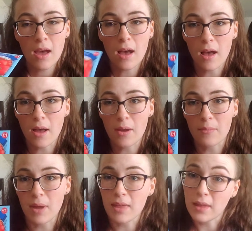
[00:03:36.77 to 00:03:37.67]

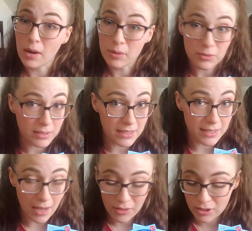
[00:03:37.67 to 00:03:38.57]
And then I went to
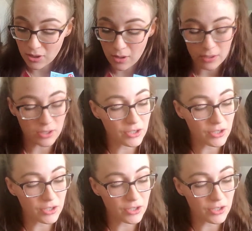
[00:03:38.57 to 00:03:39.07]
another Dollar